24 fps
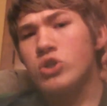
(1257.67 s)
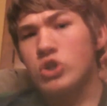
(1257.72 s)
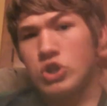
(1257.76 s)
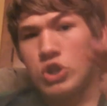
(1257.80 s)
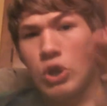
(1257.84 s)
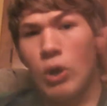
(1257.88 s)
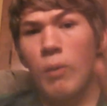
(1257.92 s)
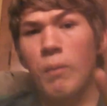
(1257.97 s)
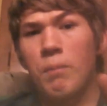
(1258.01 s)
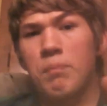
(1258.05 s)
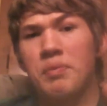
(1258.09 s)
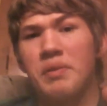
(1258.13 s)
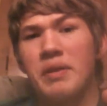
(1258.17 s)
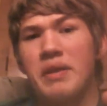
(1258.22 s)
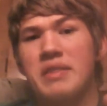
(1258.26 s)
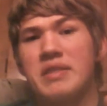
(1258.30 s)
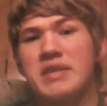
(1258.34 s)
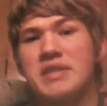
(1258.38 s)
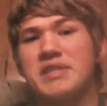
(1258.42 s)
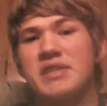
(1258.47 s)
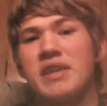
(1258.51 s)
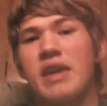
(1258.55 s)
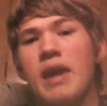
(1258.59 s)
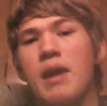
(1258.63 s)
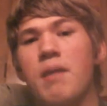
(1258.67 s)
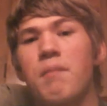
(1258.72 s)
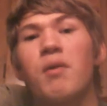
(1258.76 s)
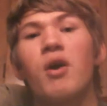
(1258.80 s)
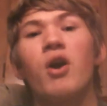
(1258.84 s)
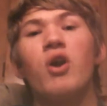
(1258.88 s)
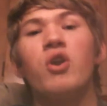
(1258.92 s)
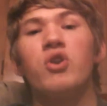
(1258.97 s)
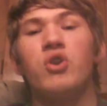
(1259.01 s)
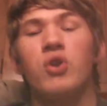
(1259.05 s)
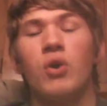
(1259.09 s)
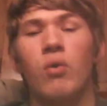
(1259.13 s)
don't play this
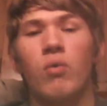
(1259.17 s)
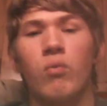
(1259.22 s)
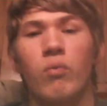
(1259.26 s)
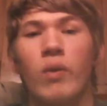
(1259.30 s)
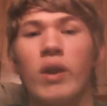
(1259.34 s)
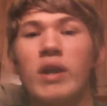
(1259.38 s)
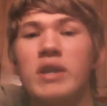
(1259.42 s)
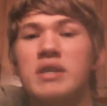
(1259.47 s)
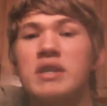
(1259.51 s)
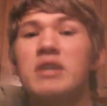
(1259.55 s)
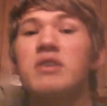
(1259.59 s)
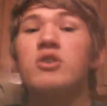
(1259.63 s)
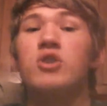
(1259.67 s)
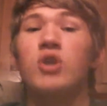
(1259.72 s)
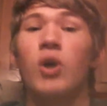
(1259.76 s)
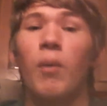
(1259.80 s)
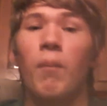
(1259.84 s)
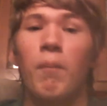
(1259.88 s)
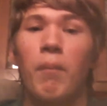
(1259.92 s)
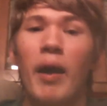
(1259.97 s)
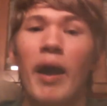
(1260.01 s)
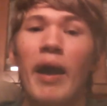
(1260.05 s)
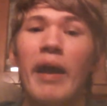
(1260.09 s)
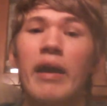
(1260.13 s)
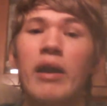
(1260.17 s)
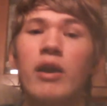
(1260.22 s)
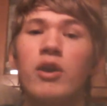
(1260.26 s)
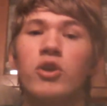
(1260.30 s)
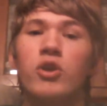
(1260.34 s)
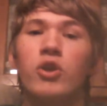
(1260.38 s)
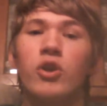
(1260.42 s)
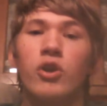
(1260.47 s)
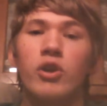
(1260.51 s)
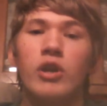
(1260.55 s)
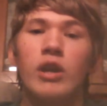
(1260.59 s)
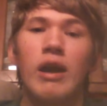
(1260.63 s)
game. Don't rent it. Don't buy
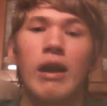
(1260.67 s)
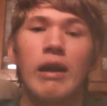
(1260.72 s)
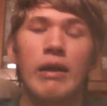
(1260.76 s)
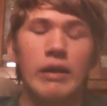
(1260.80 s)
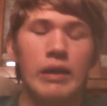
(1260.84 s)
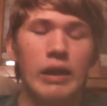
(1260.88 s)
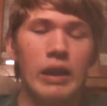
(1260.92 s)
it. You're not